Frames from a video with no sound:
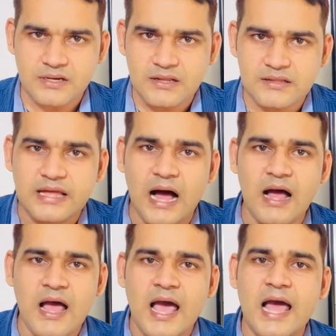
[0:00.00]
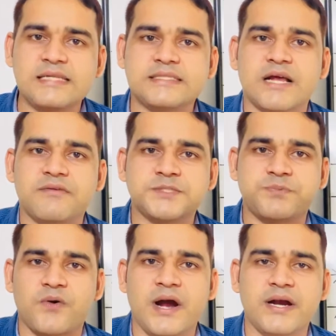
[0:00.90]
the health service
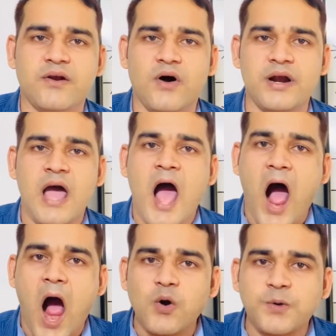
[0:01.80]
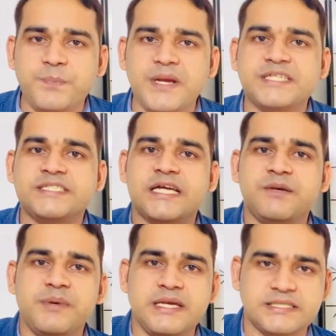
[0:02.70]
provided on
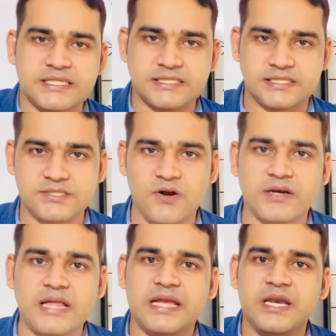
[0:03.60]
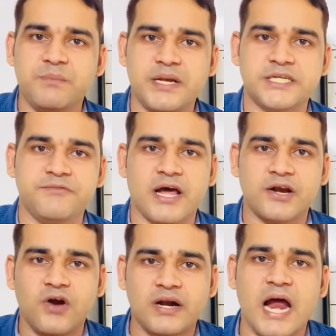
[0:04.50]
outpatient basis, not the inpatient. We
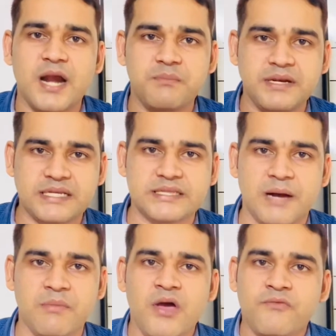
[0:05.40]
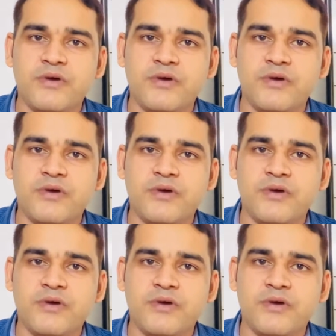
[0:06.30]
are not admitting them.